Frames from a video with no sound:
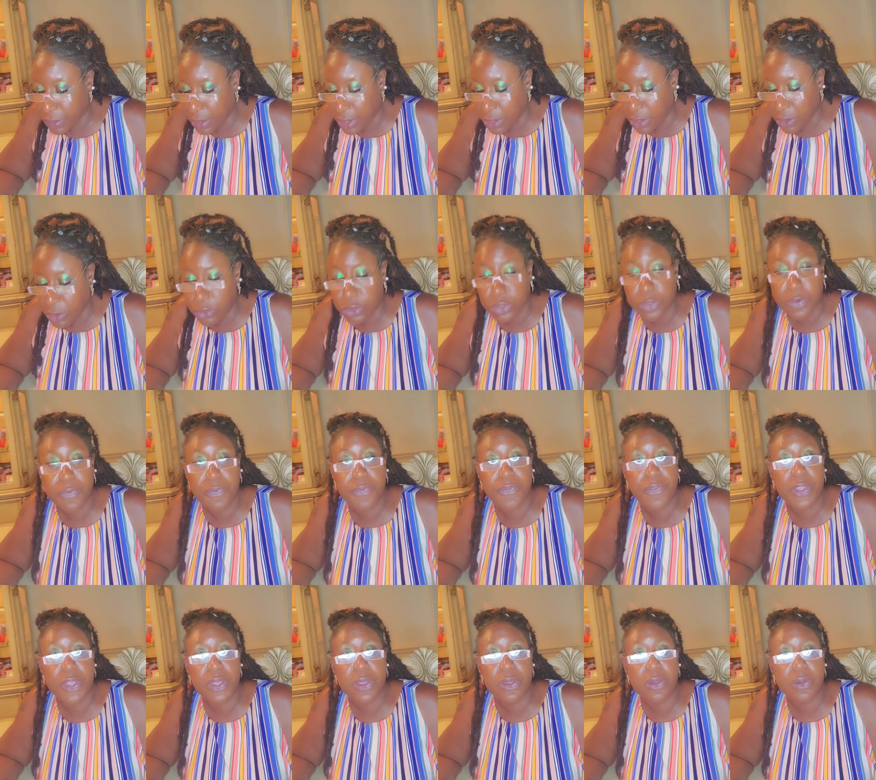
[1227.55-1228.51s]
The
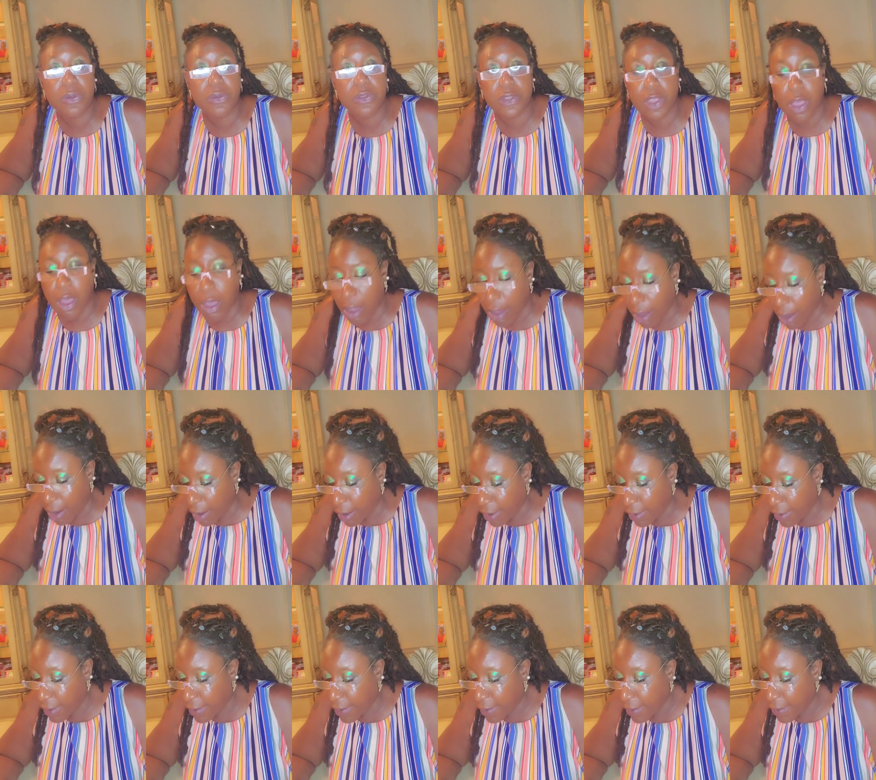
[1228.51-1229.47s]
neutrophils
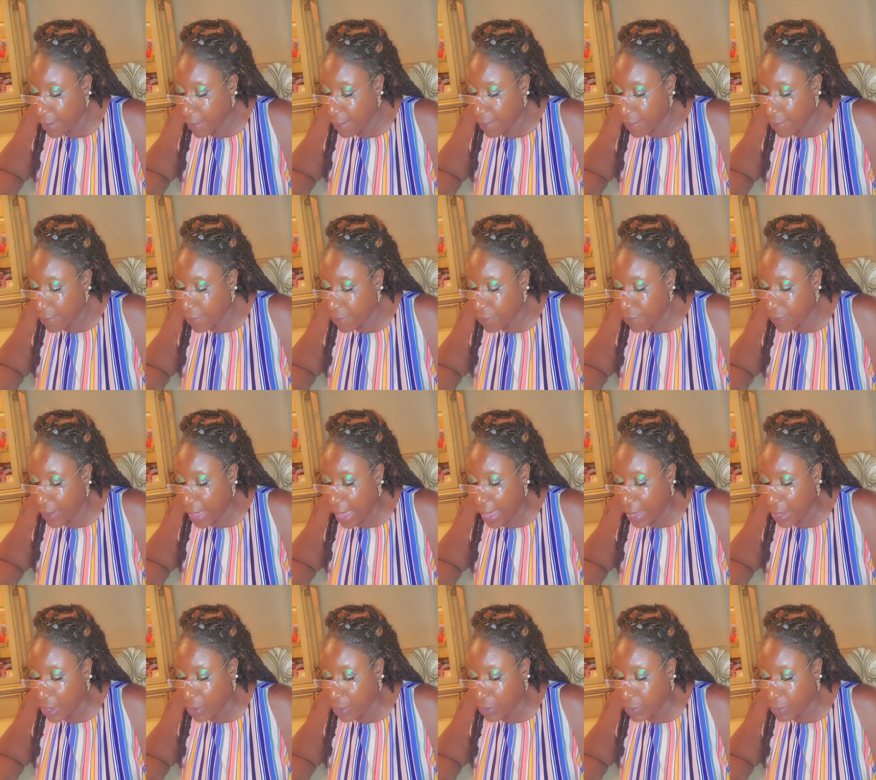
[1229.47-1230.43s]
are
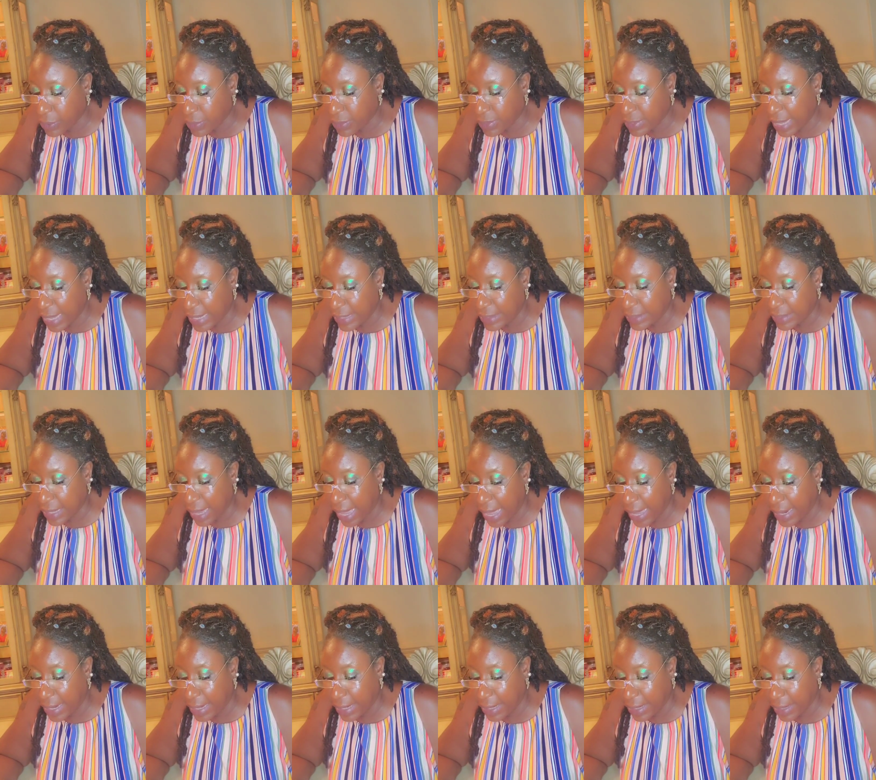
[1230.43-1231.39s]

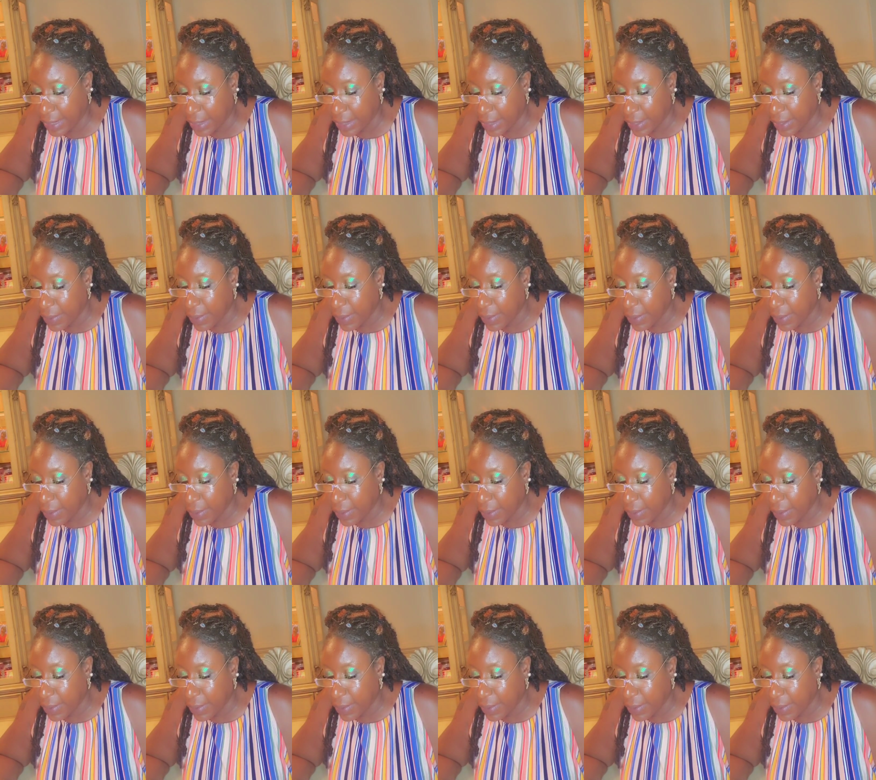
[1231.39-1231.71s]
phagocytic.